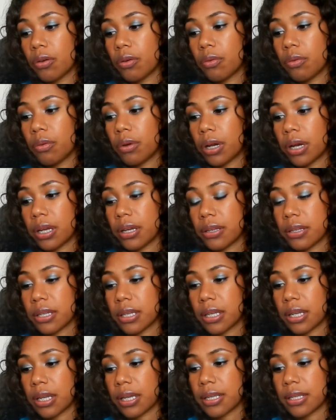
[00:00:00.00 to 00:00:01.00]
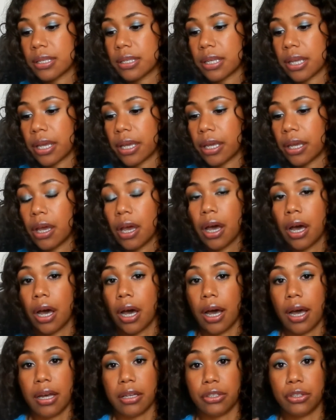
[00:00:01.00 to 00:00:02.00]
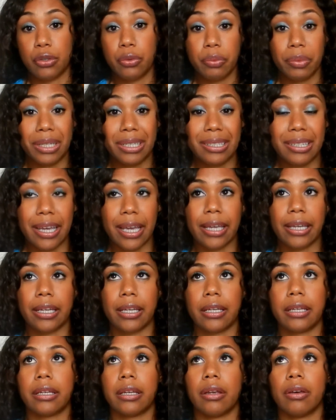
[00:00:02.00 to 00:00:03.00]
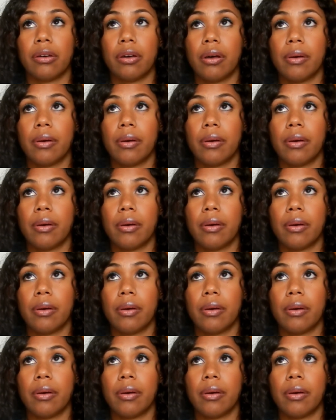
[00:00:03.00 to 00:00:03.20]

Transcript: What else can I say? To maintain it,